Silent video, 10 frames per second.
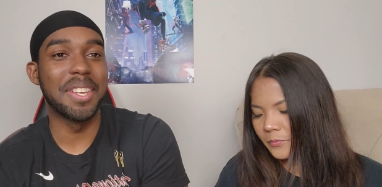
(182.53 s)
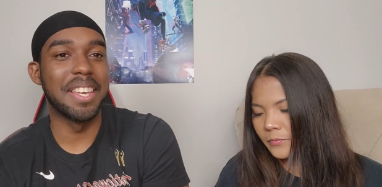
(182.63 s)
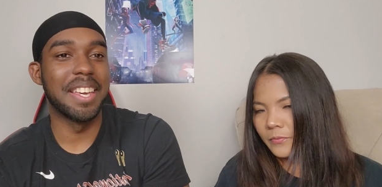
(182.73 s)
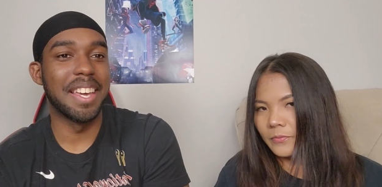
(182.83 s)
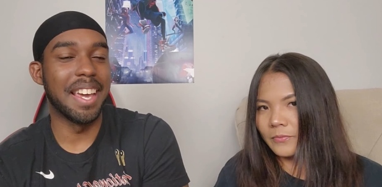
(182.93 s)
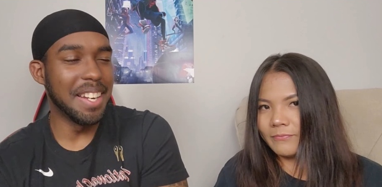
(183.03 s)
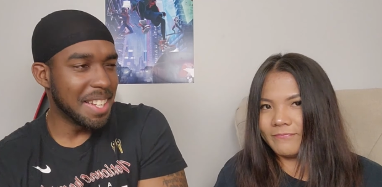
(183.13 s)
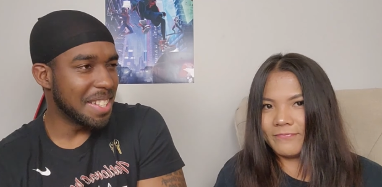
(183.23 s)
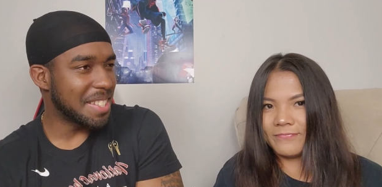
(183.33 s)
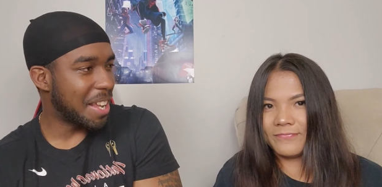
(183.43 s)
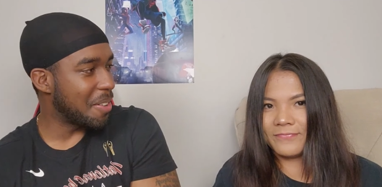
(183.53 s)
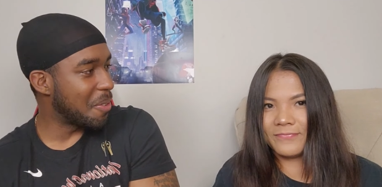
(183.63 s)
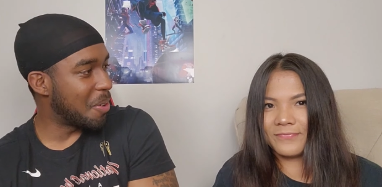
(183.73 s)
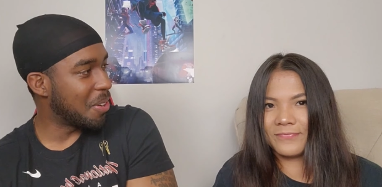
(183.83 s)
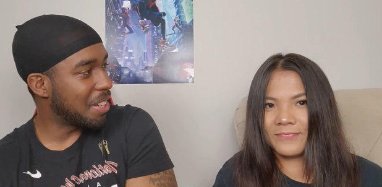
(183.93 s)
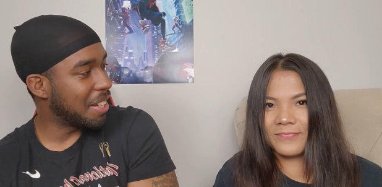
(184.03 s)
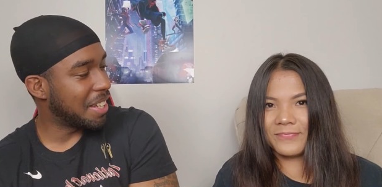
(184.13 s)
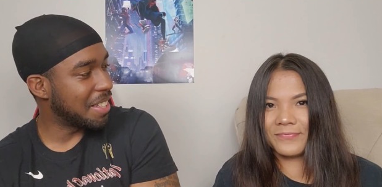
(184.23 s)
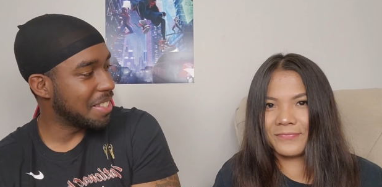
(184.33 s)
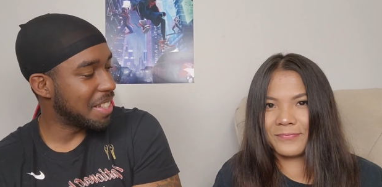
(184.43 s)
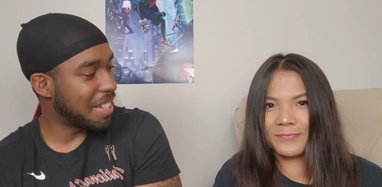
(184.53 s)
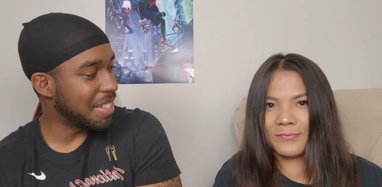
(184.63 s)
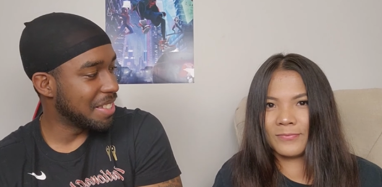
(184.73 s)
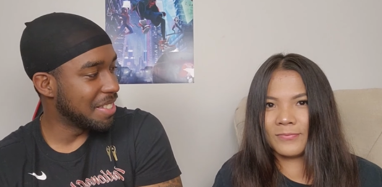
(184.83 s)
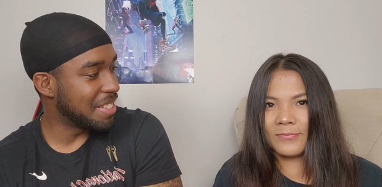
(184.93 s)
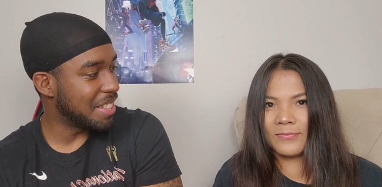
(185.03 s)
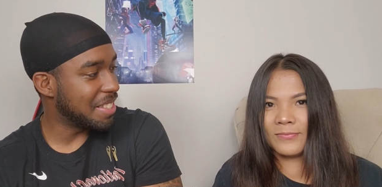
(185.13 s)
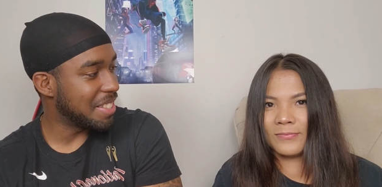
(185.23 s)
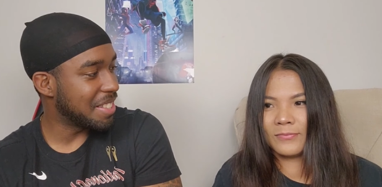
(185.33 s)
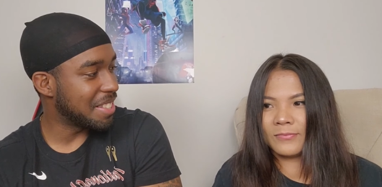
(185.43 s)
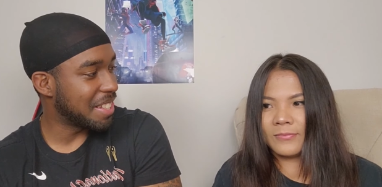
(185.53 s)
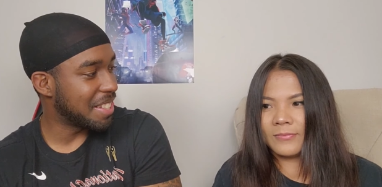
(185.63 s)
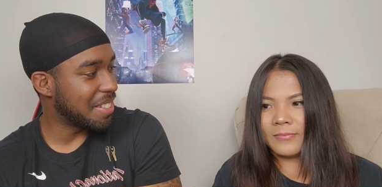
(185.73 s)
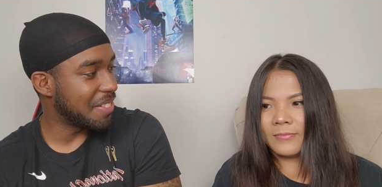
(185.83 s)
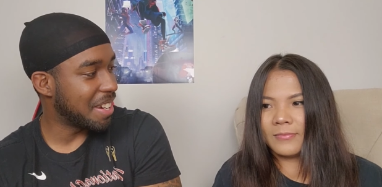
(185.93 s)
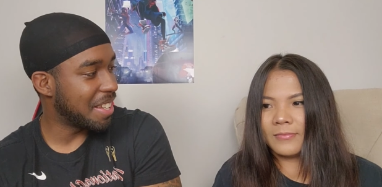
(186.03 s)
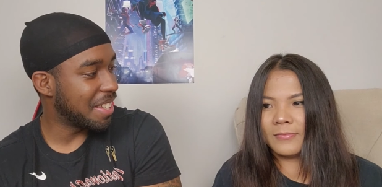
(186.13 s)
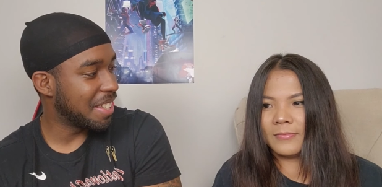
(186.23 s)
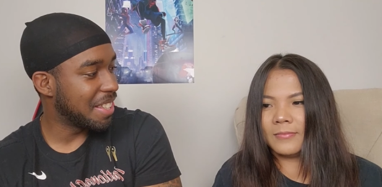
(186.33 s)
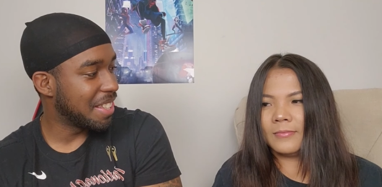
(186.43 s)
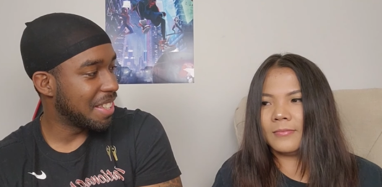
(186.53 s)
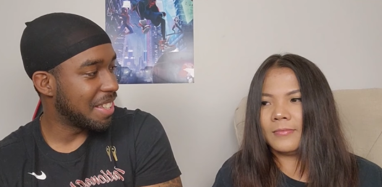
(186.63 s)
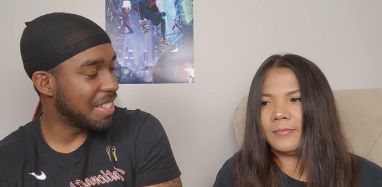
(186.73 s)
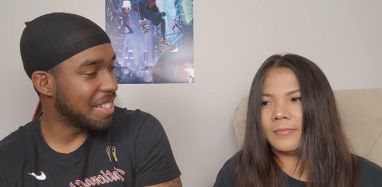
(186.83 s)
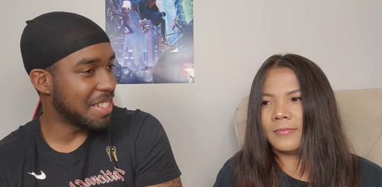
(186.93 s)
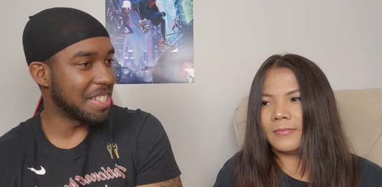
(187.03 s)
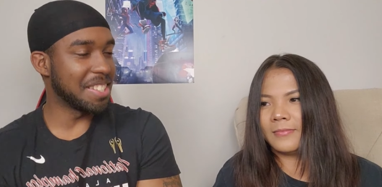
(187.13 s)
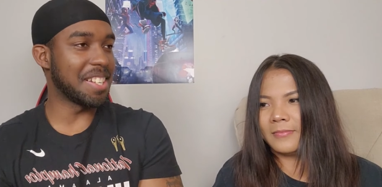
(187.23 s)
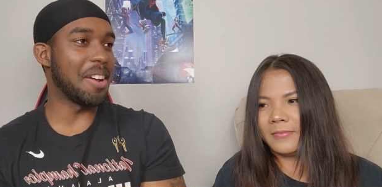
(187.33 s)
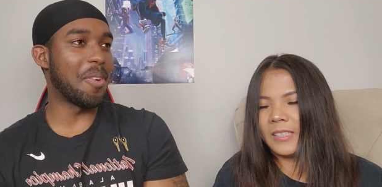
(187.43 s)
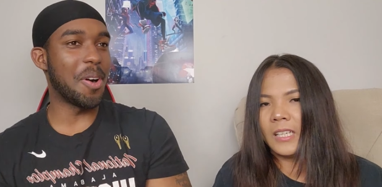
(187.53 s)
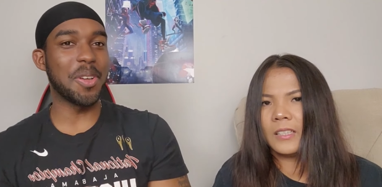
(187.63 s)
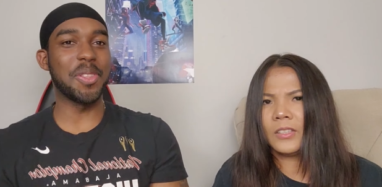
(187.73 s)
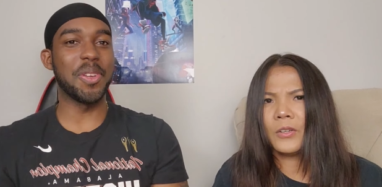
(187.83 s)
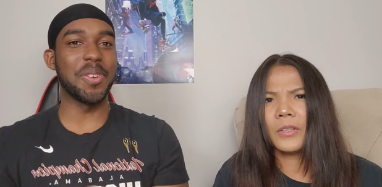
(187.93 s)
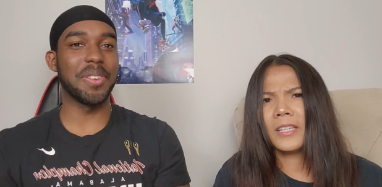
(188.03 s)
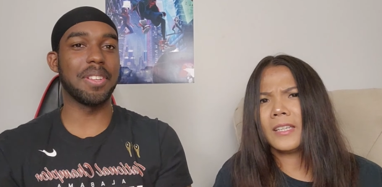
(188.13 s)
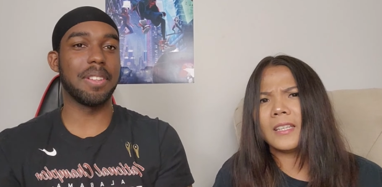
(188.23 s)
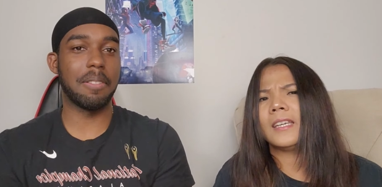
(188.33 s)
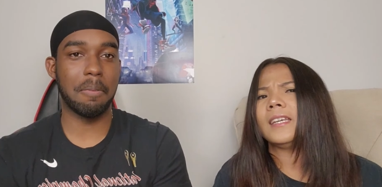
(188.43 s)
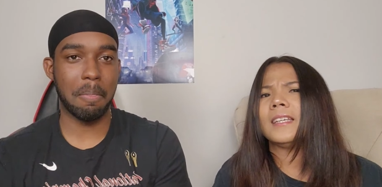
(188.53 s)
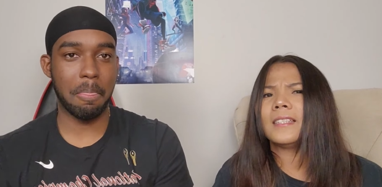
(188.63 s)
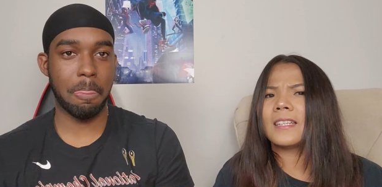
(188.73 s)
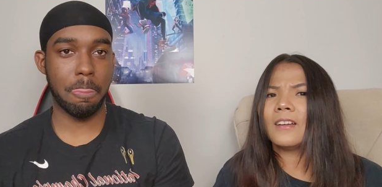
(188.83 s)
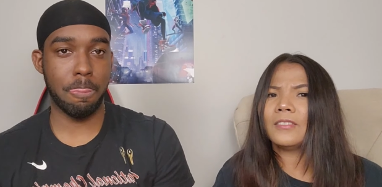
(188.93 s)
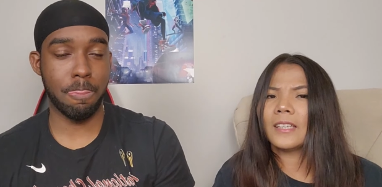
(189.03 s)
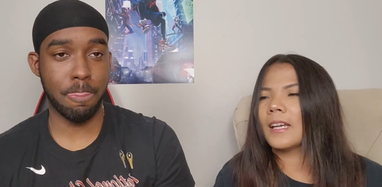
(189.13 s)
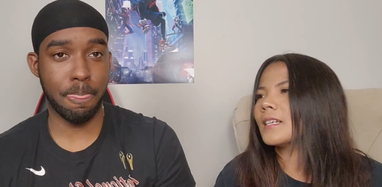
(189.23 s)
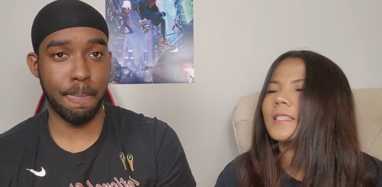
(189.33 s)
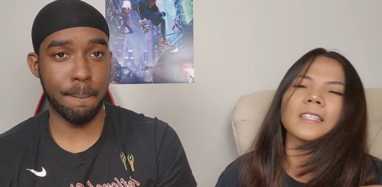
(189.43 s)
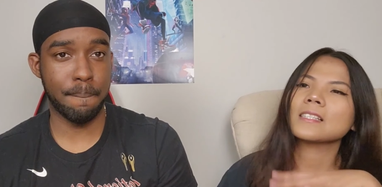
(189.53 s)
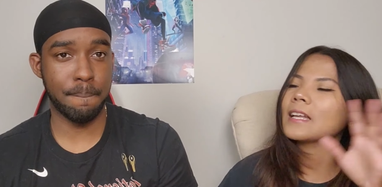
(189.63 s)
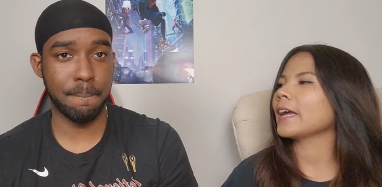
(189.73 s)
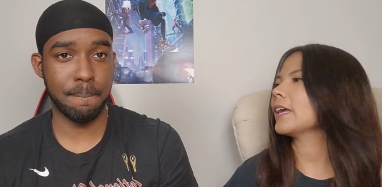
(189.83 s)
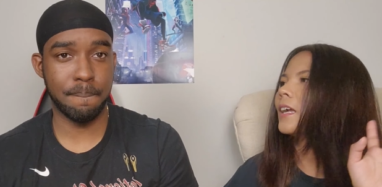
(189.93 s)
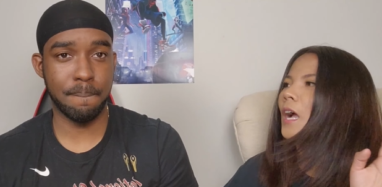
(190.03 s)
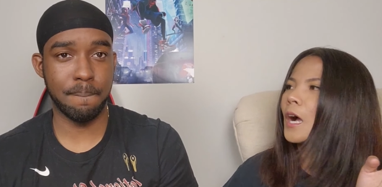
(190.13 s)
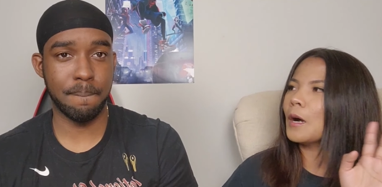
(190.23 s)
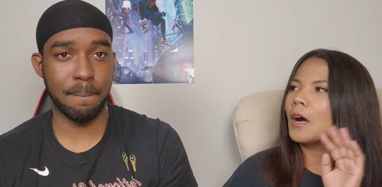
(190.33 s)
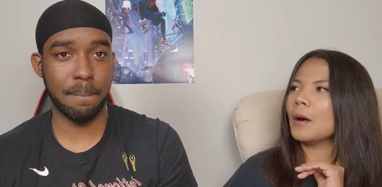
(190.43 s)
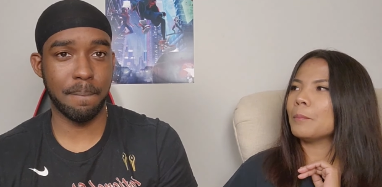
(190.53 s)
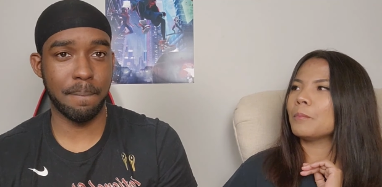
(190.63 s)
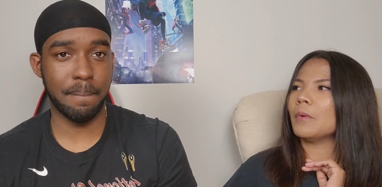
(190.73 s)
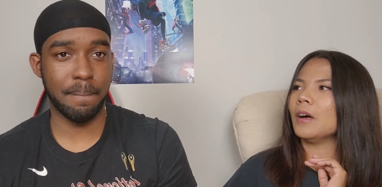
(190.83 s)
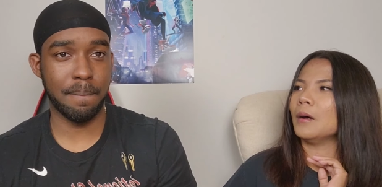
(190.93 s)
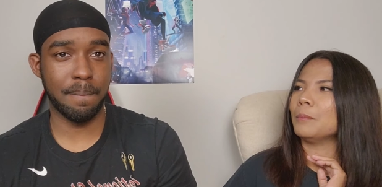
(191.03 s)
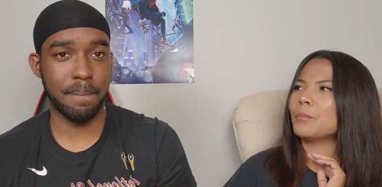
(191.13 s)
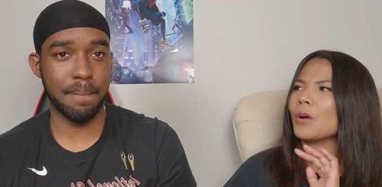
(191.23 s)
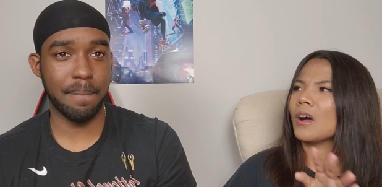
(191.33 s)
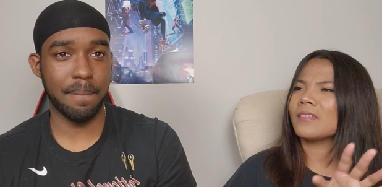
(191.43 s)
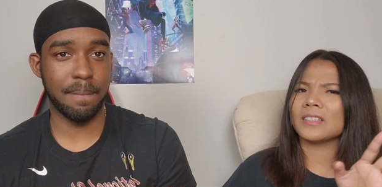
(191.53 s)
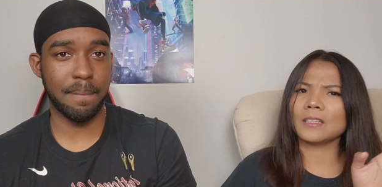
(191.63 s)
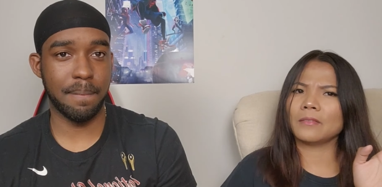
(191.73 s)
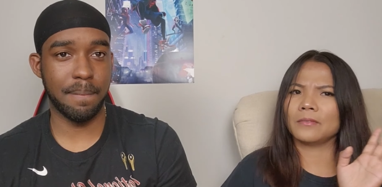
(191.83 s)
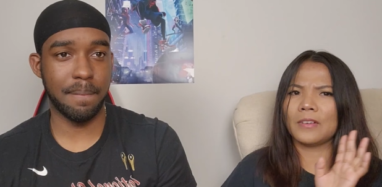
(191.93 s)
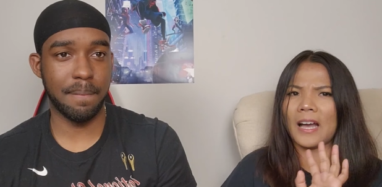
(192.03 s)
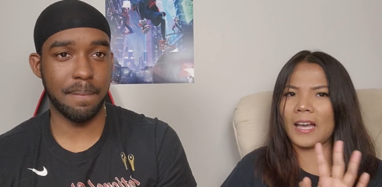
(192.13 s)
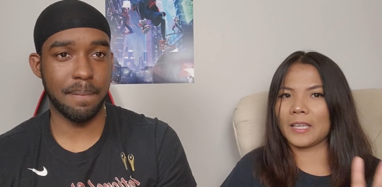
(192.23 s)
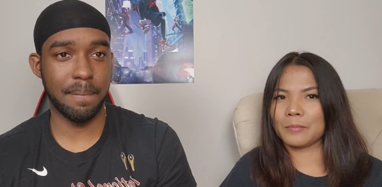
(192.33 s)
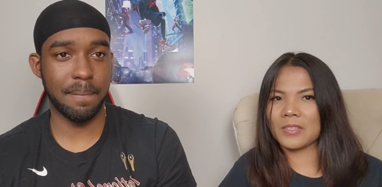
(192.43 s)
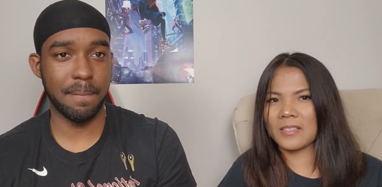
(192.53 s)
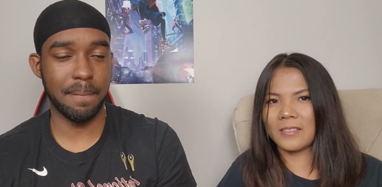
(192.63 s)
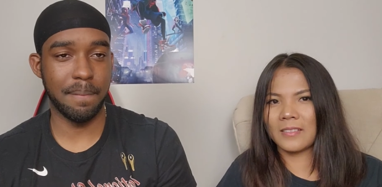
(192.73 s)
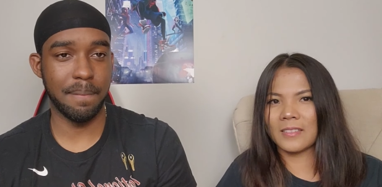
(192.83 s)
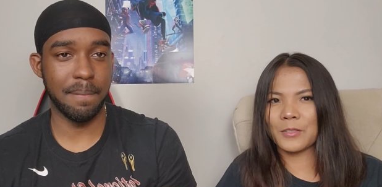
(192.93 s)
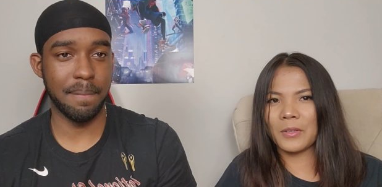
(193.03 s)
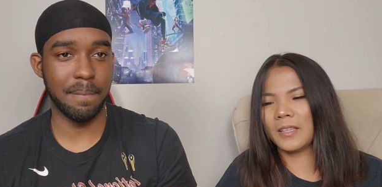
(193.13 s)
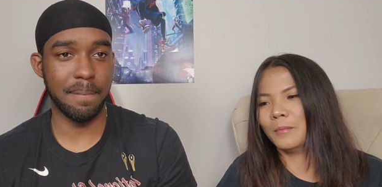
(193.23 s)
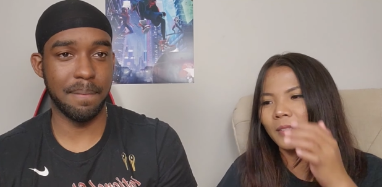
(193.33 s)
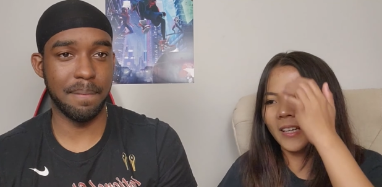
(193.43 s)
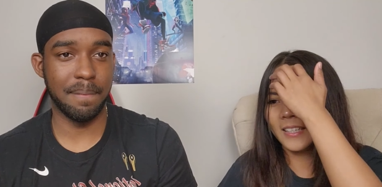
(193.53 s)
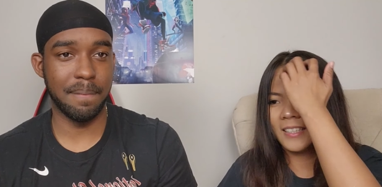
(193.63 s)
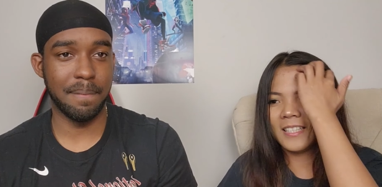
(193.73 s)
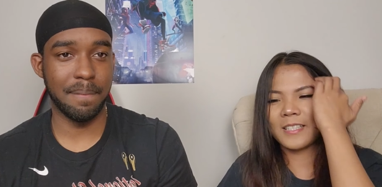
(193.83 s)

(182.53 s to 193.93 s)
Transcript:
Speaker 1: Mm-hmm. And then he's like walking like he's like Jesus or something, right? Mm-hmm. He, he's like walking. No, through.
Speaker 2: he he definitely has this like um, prophet vibes mm-hmm. to him. Like he's